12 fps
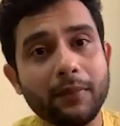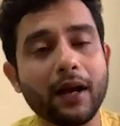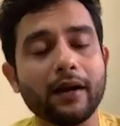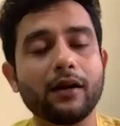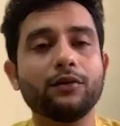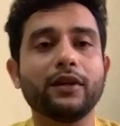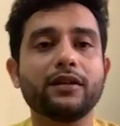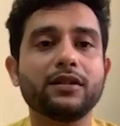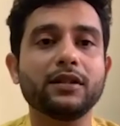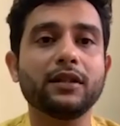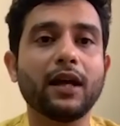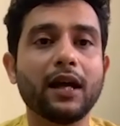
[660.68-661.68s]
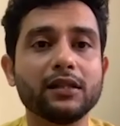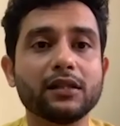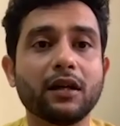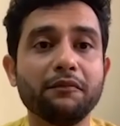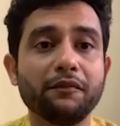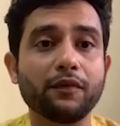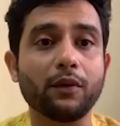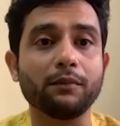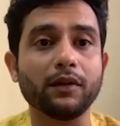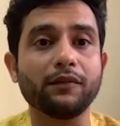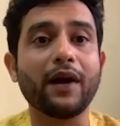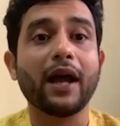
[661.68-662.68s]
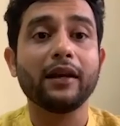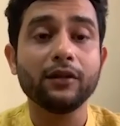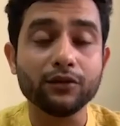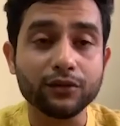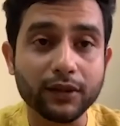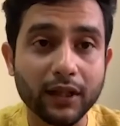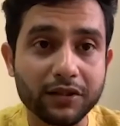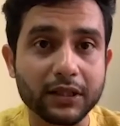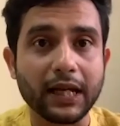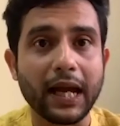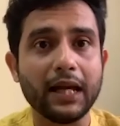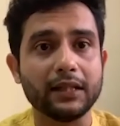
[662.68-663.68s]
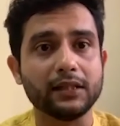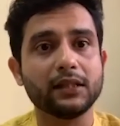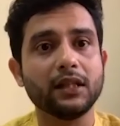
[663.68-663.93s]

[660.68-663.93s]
background that she has come from, the values that she has.